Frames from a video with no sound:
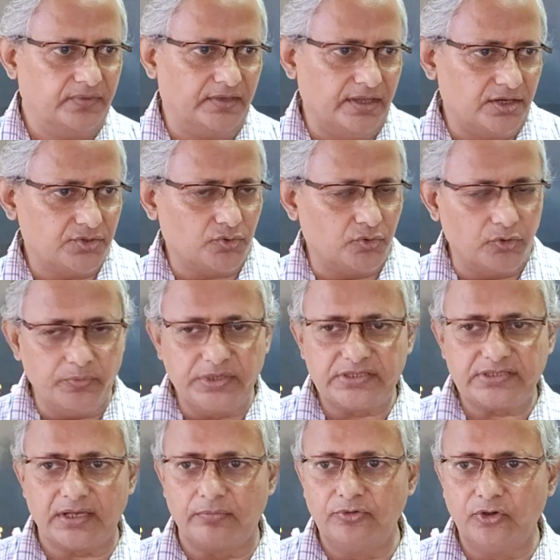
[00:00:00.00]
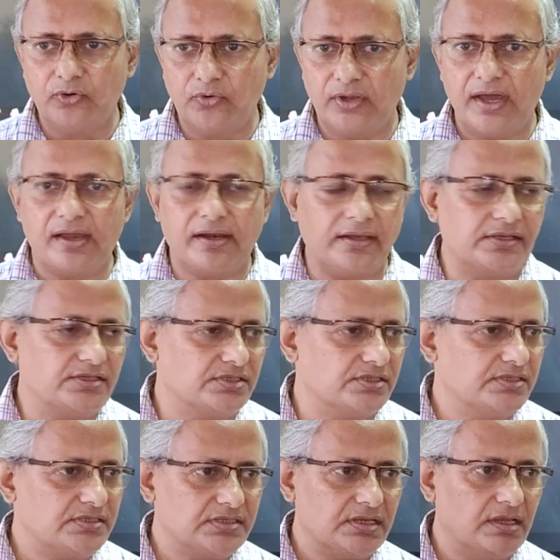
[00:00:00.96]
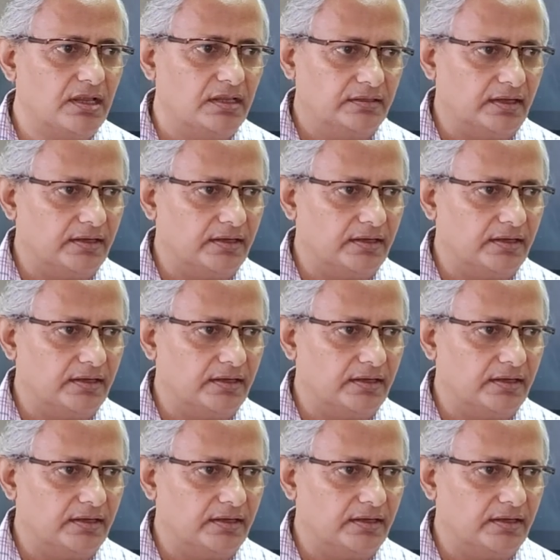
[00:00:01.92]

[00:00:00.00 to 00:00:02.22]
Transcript: There could be some UTR regions,